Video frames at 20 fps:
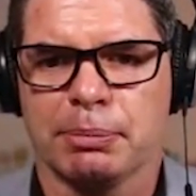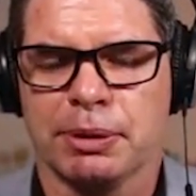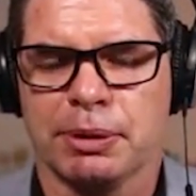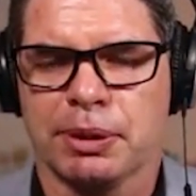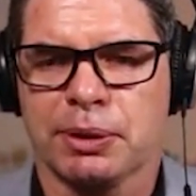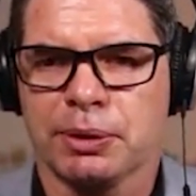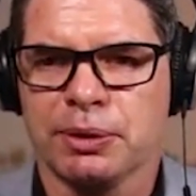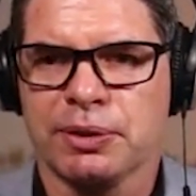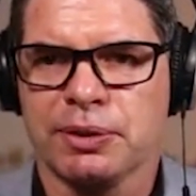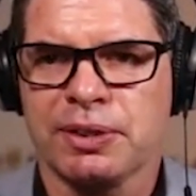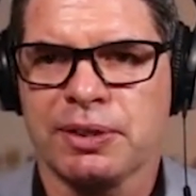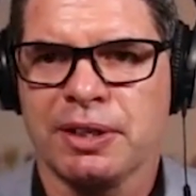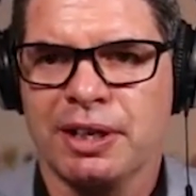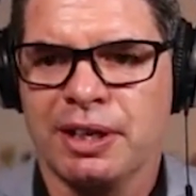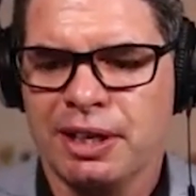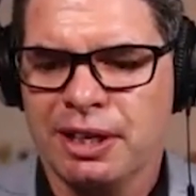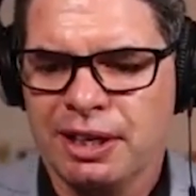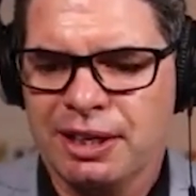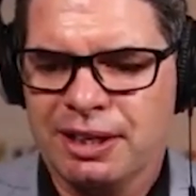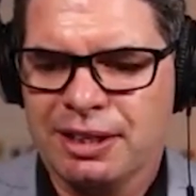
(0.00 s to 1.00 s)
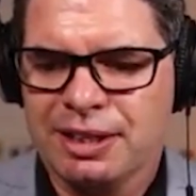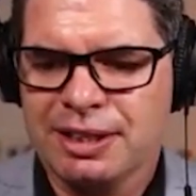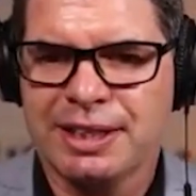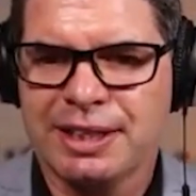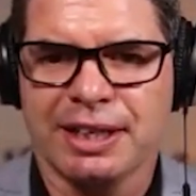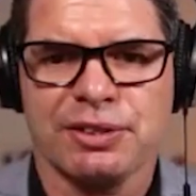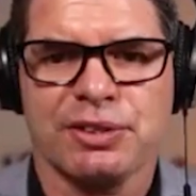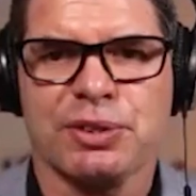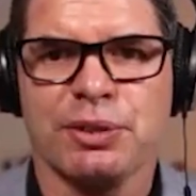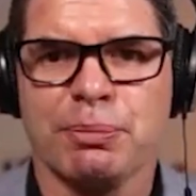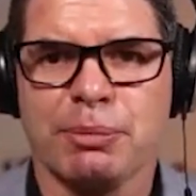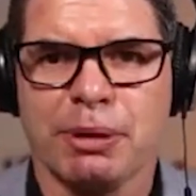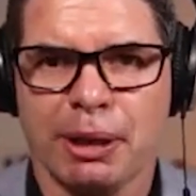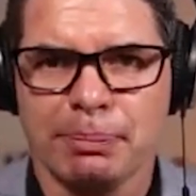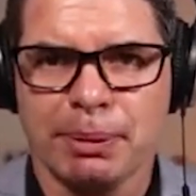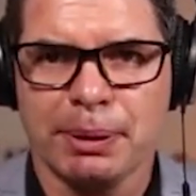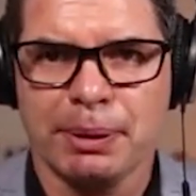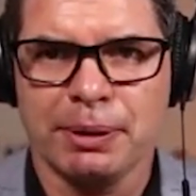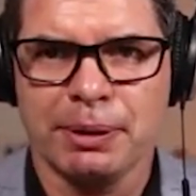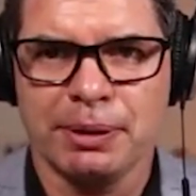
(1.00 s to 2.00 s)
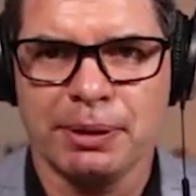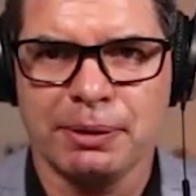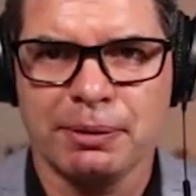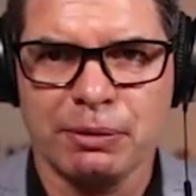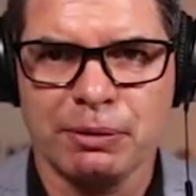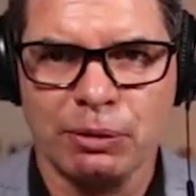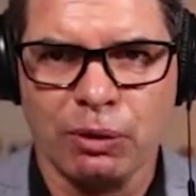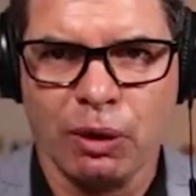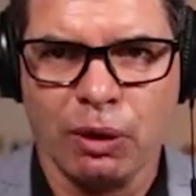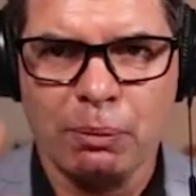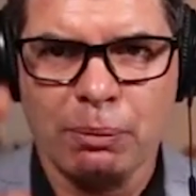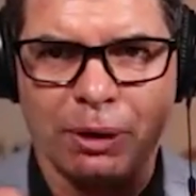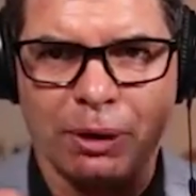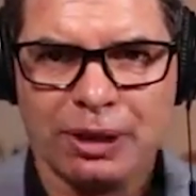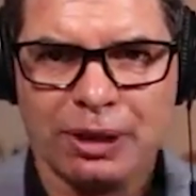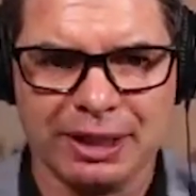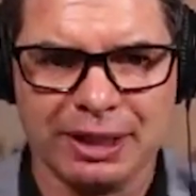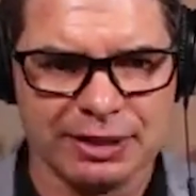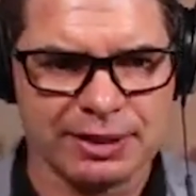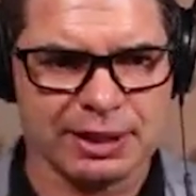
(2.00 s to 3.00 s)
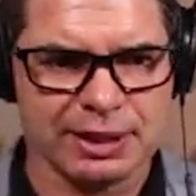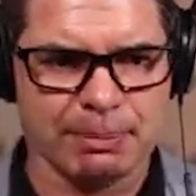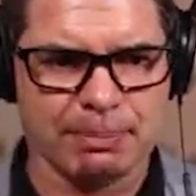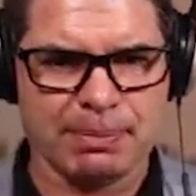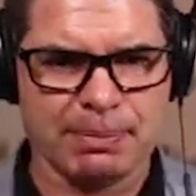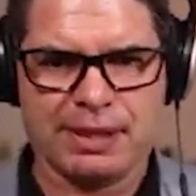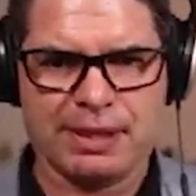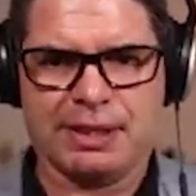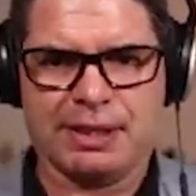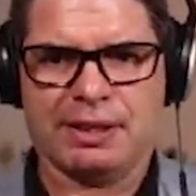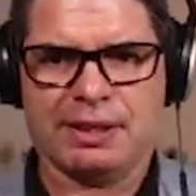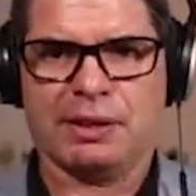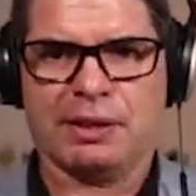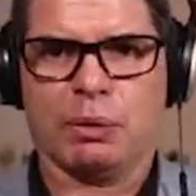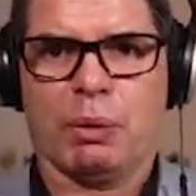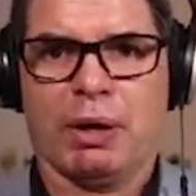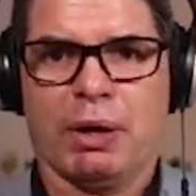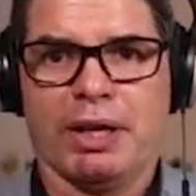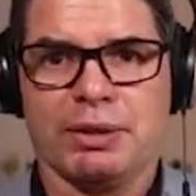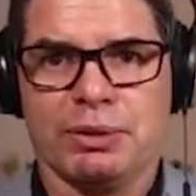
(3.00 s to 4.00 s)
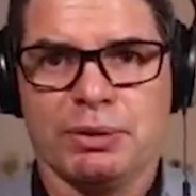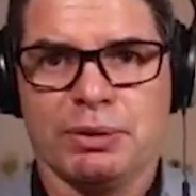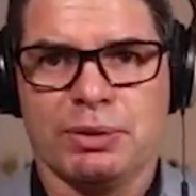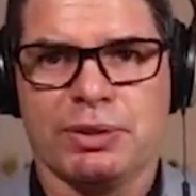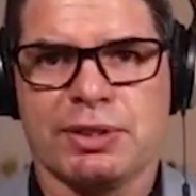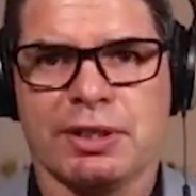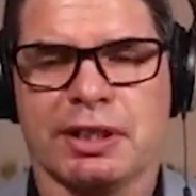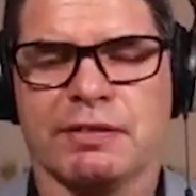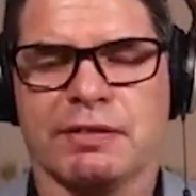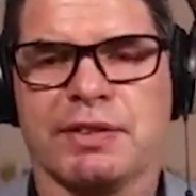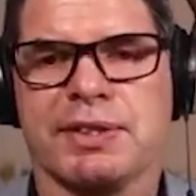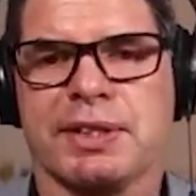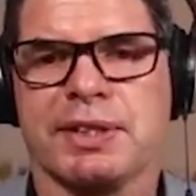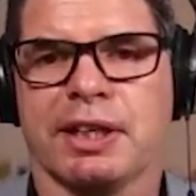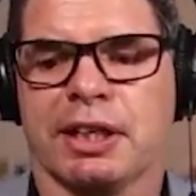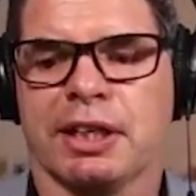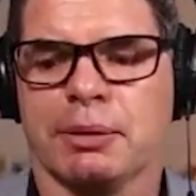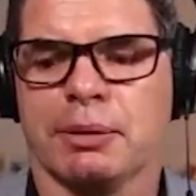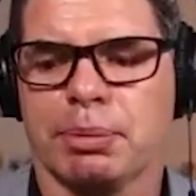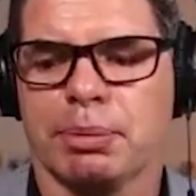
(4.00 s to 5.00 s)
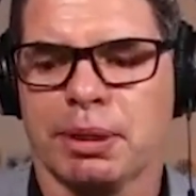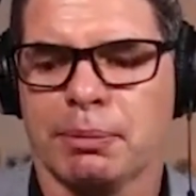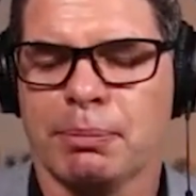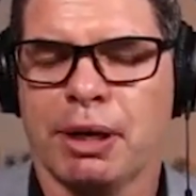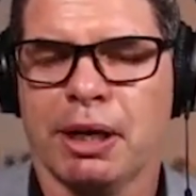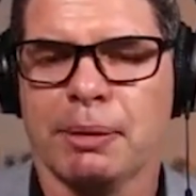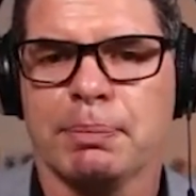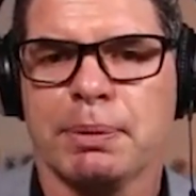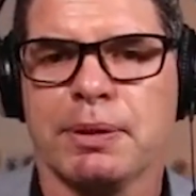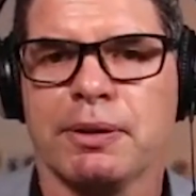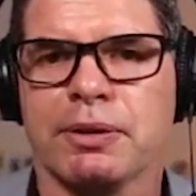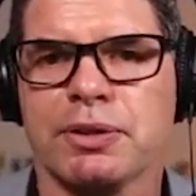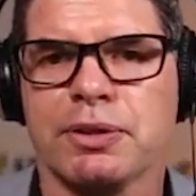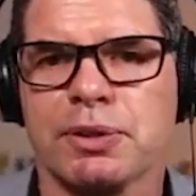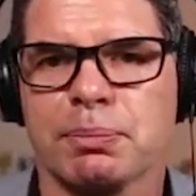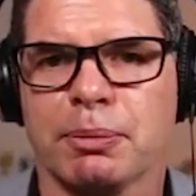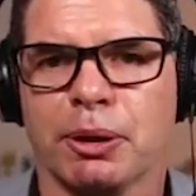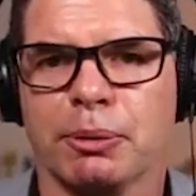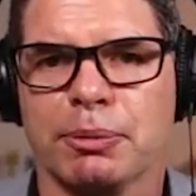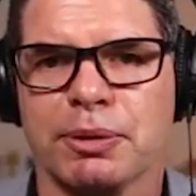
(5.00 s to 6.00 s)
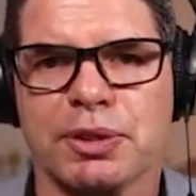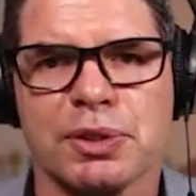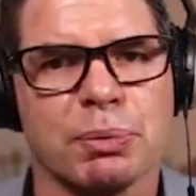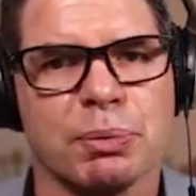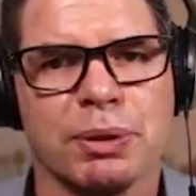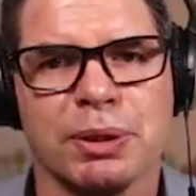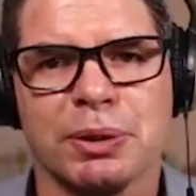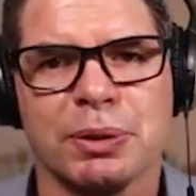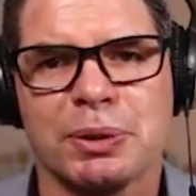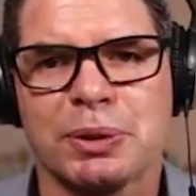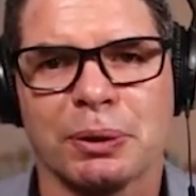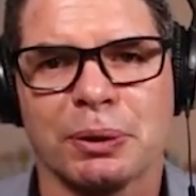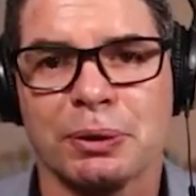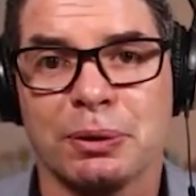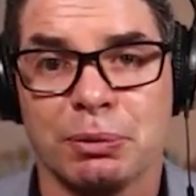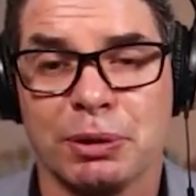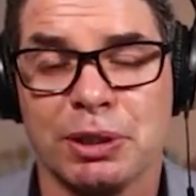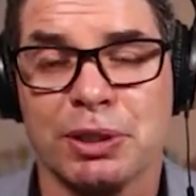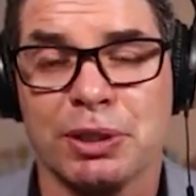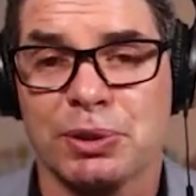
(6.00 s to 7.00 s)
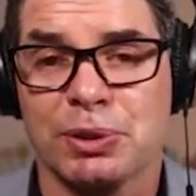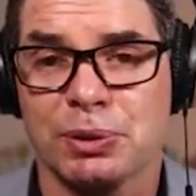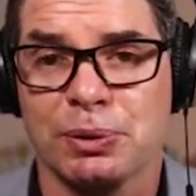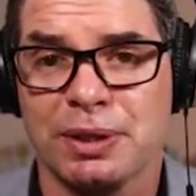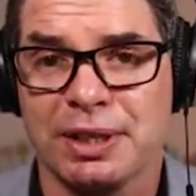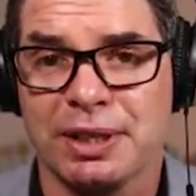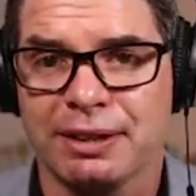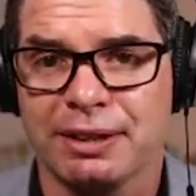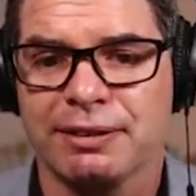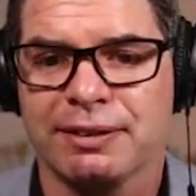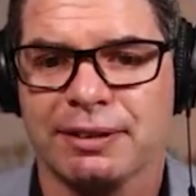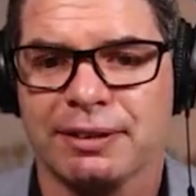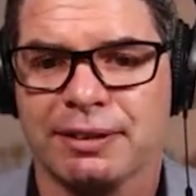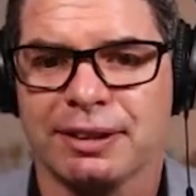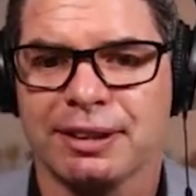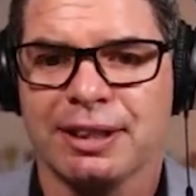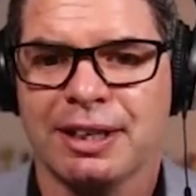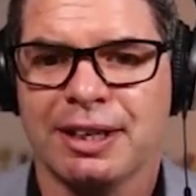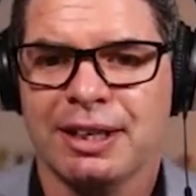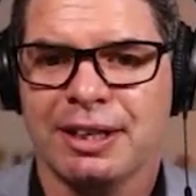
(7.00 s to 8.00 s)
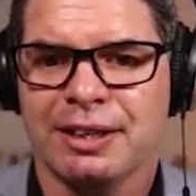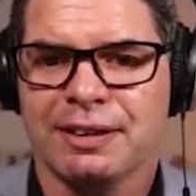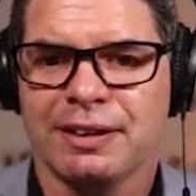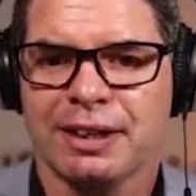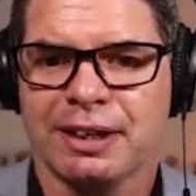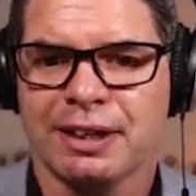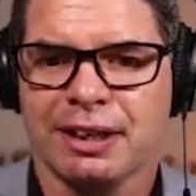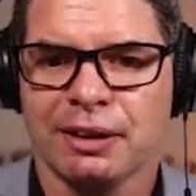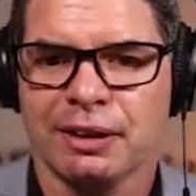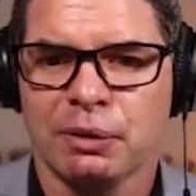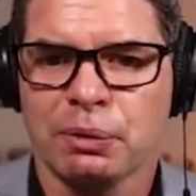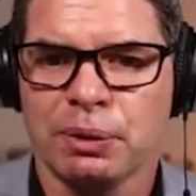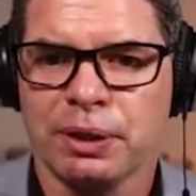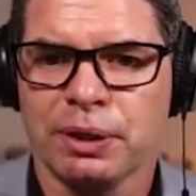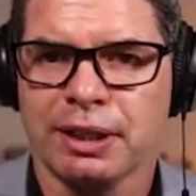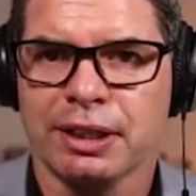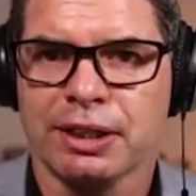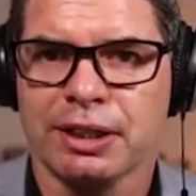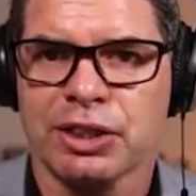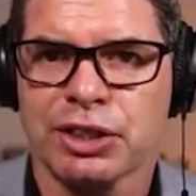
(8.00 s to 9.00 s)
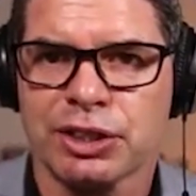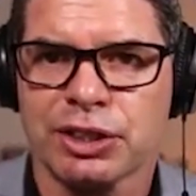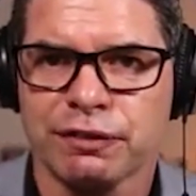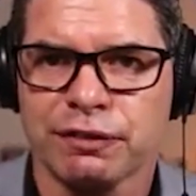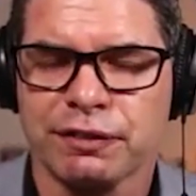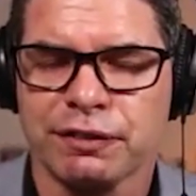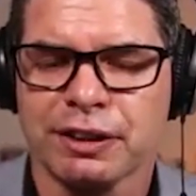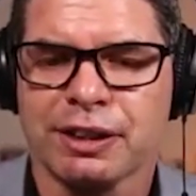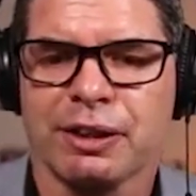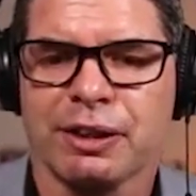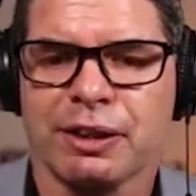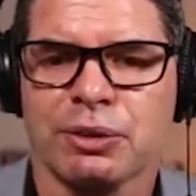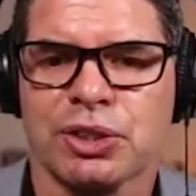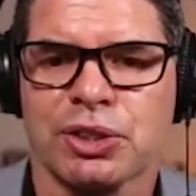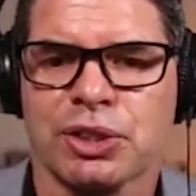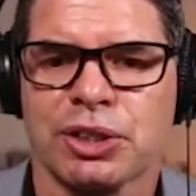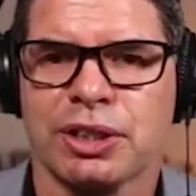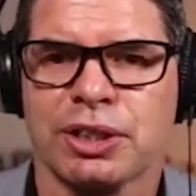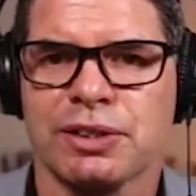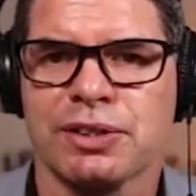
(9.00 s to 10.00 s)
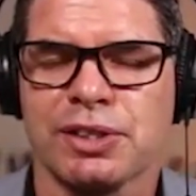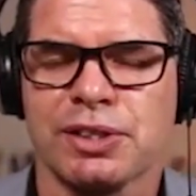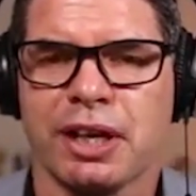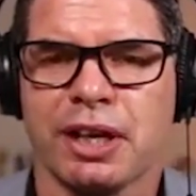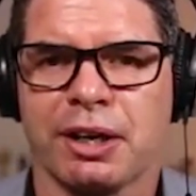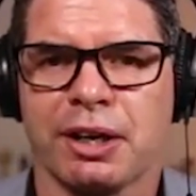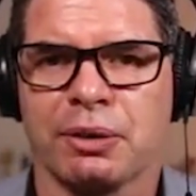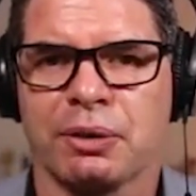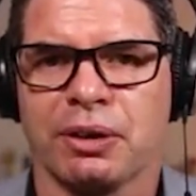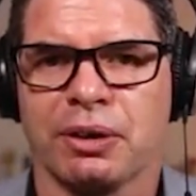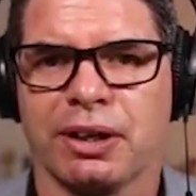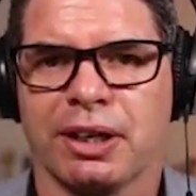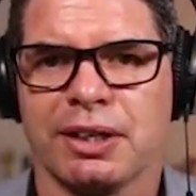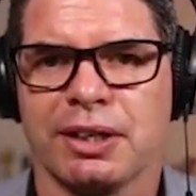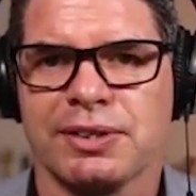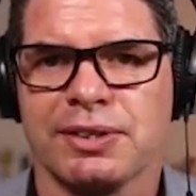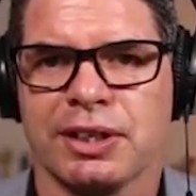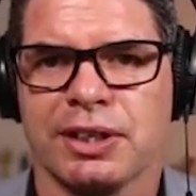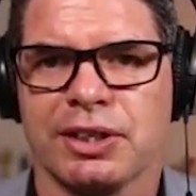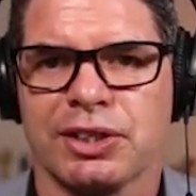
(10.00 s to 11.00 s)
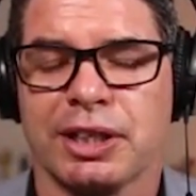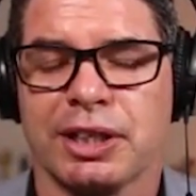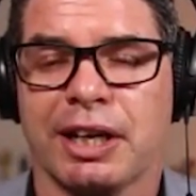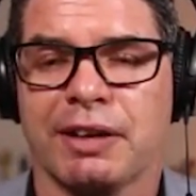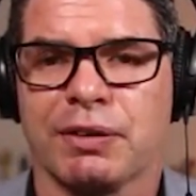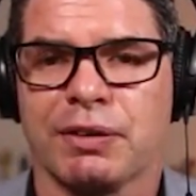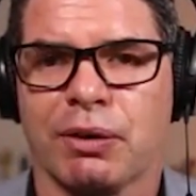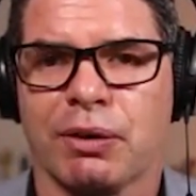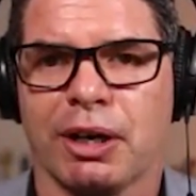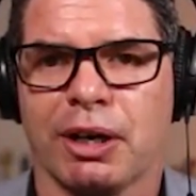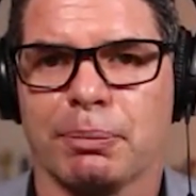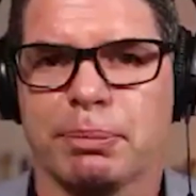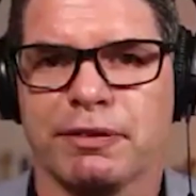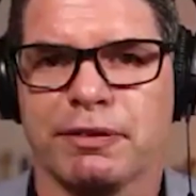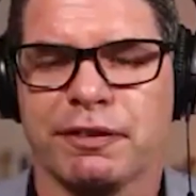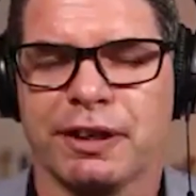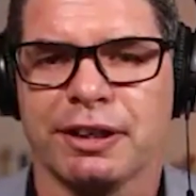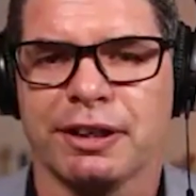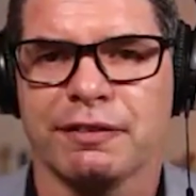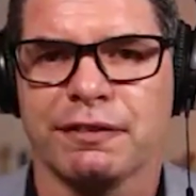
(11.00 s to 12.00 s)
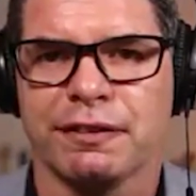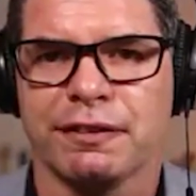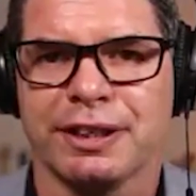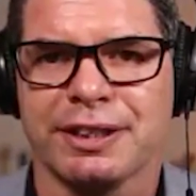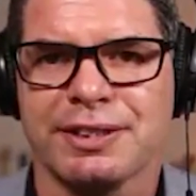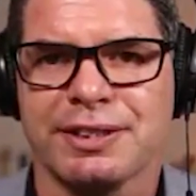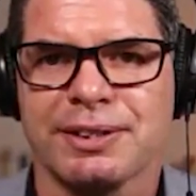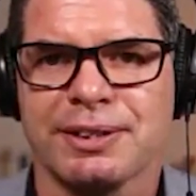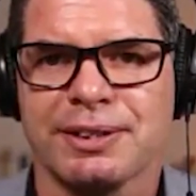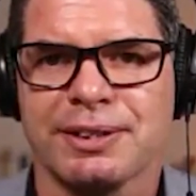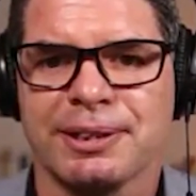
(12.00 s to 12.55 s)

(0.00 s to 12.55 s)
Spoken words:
Because yes, you might be role modeling something in the way you deliver something, but it might be those moments where you do nothing that can really shift a culture inside an organization, have quite a profound effect.